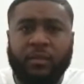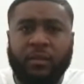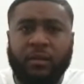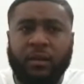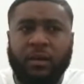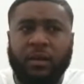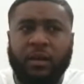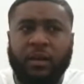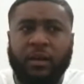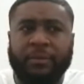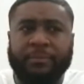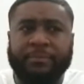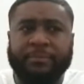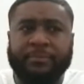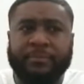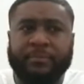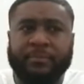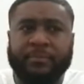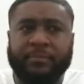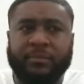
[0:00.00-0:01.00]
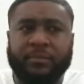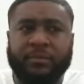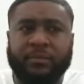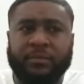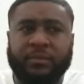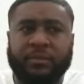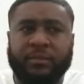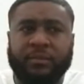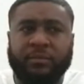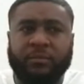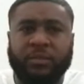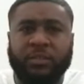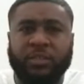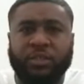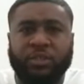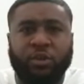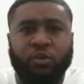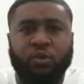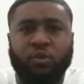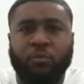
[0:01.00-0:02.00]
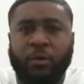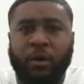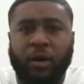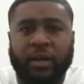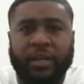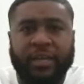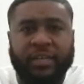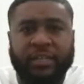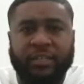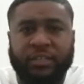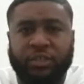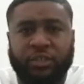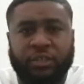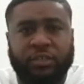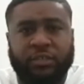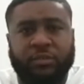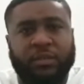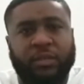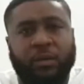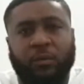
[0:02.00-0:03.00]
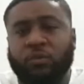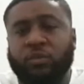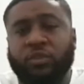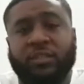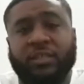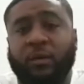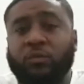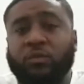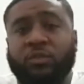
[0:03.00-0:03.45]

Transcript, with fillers: with the zonal marking is just that was